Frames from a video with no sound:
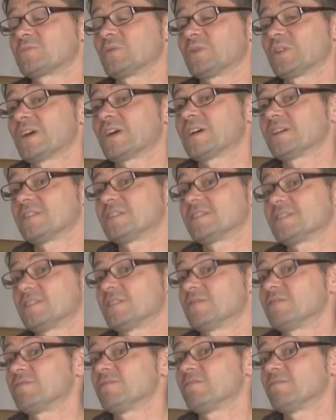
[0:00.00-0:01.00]
what that is
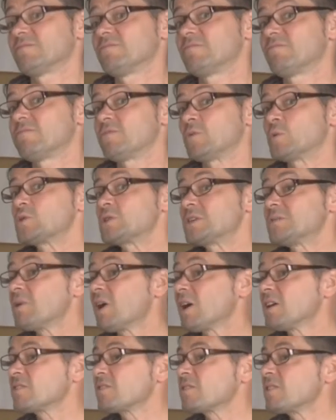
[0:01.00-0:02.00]
it? 40
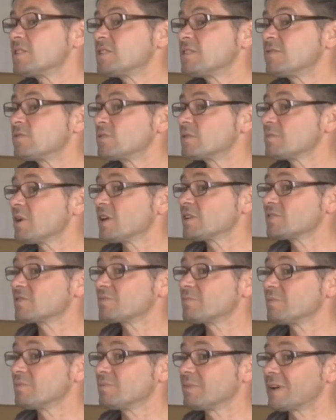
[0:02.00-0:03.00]
miles, 30, 40 miles?
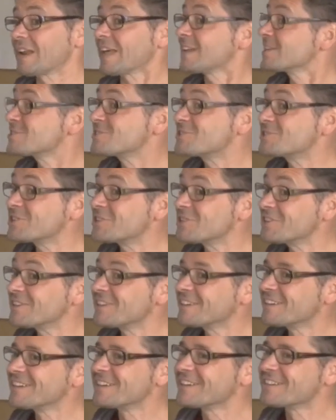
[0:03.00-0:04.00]
42 miles.
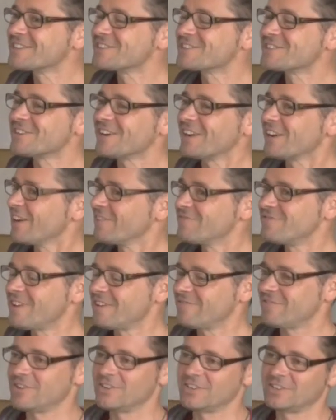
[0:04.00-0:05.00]
Yeah, yeah. I've
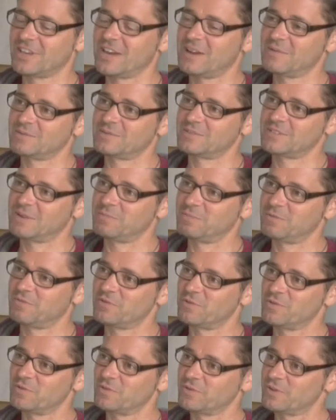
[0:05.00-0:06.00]
never heard that said.
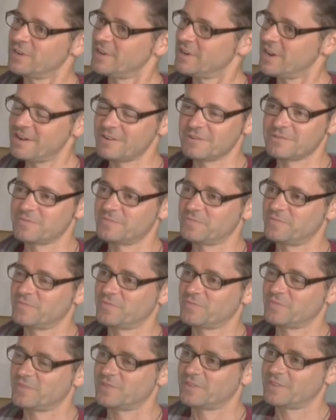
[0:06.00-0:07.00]
Have you not? No.
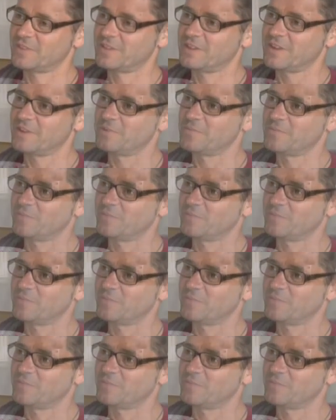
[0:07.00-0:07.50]
Cheers.